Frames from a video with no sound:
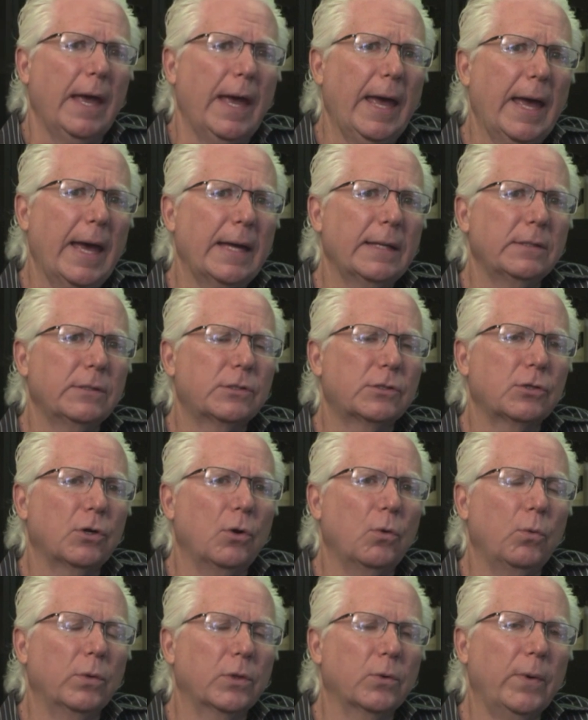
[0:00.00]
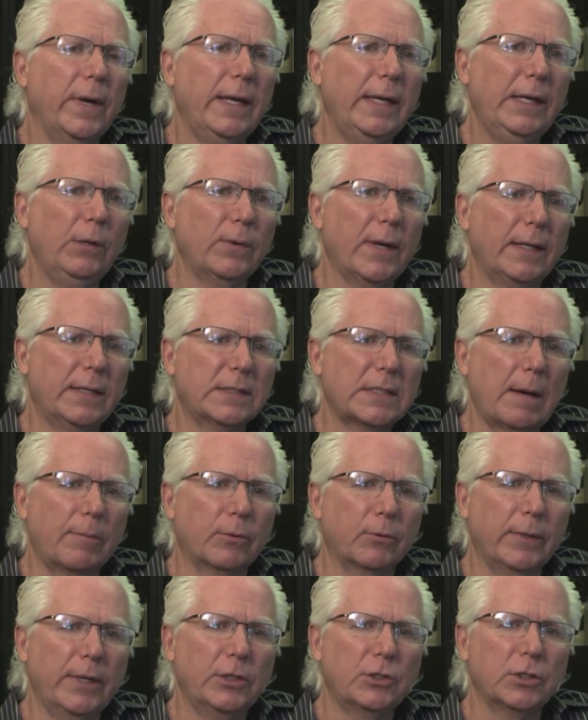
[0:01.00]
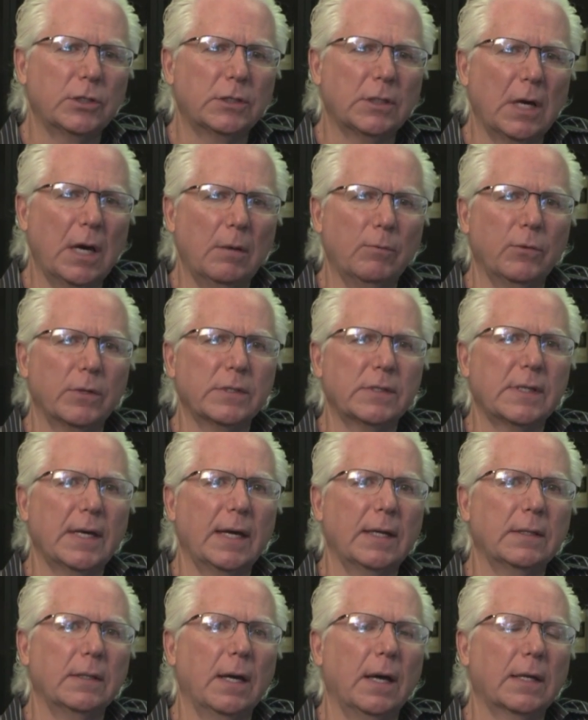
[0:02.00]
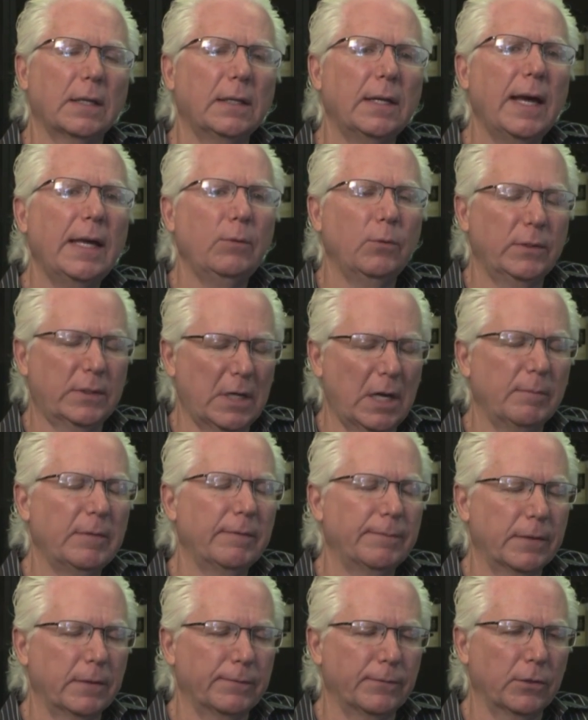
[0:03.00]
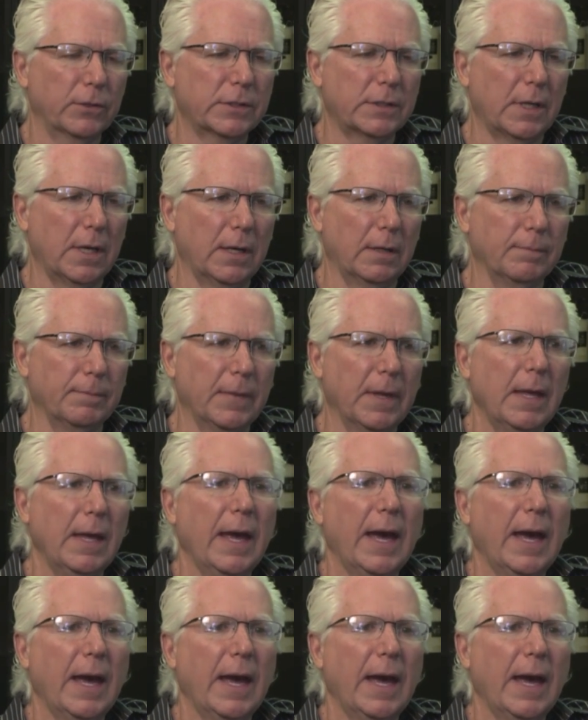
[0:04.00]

And so the way he ran his operation, Tom, was that a client would come in for the first time,